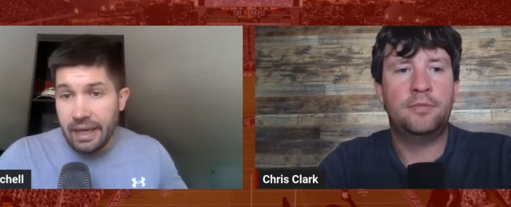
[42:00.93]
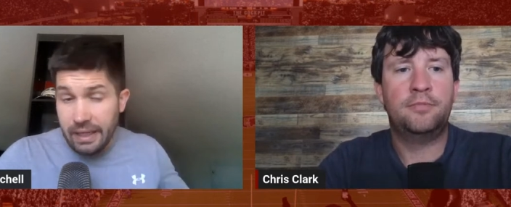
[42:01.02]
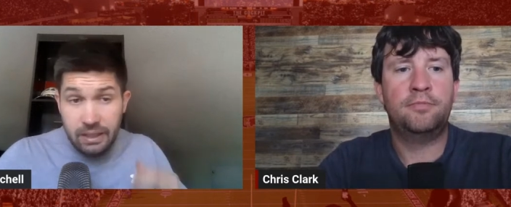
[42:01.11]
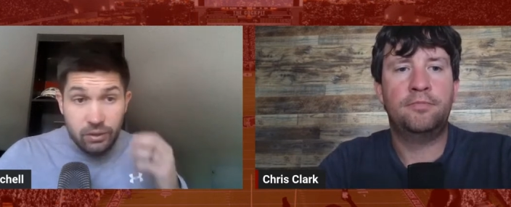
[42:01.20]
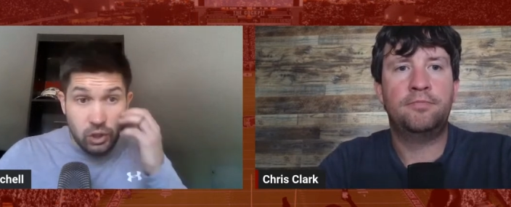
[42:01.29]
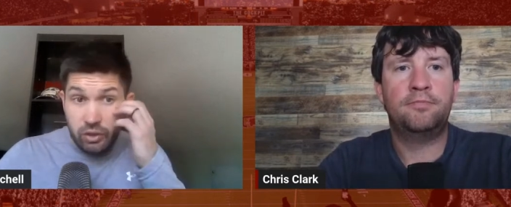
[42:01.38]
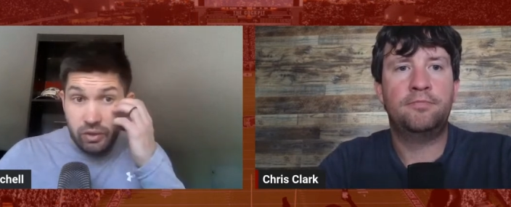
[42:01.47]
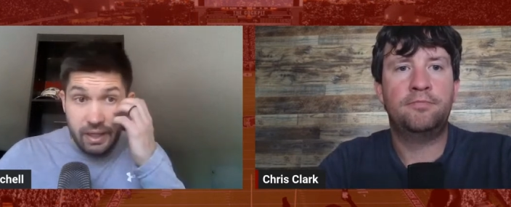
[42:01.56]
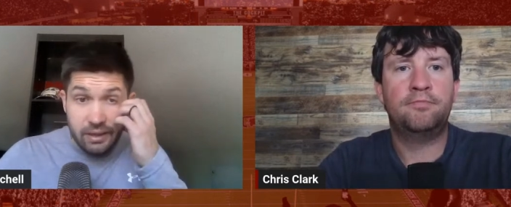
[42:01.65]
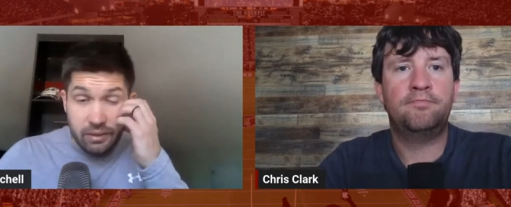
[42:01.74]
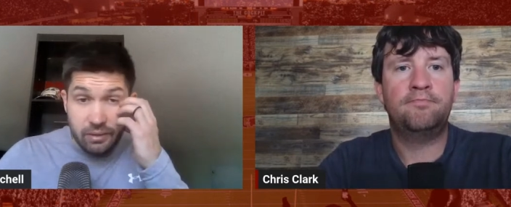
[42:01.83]
Speaker 1: "Hey, he looked
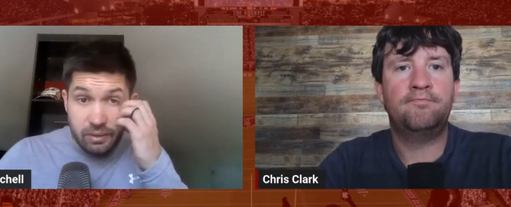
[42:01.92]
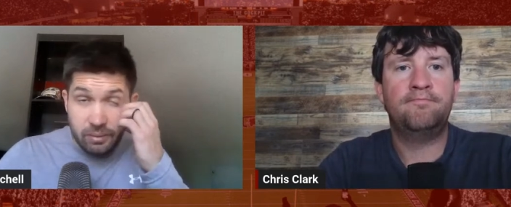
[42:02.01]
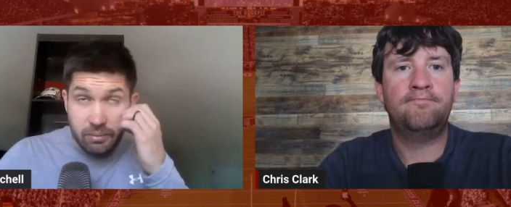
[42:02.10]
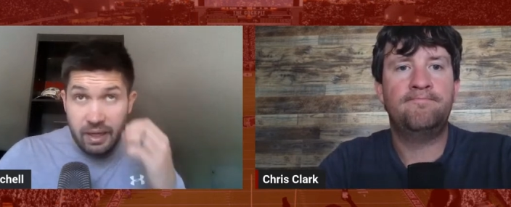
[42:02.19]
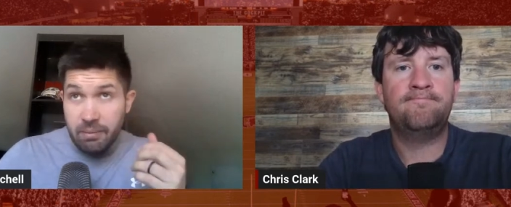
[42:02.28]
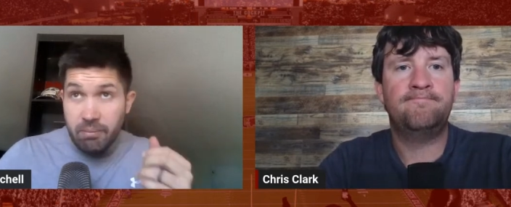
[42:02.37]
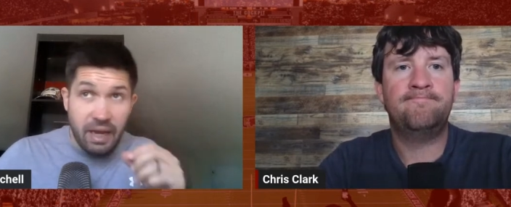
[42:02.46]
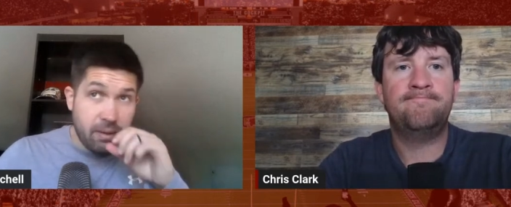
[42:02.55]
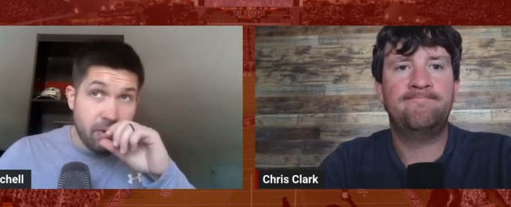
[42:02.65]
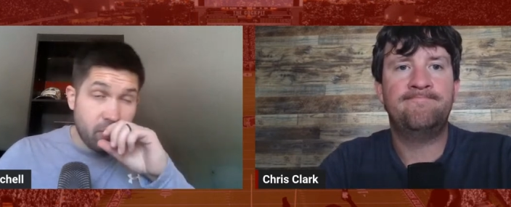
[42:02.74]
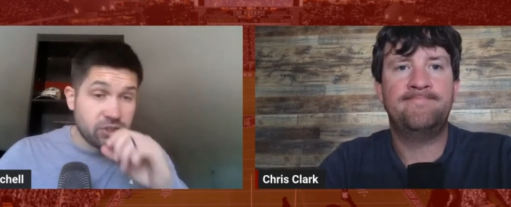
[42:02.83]
like he
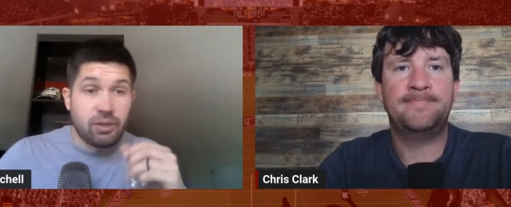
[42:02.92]
maybe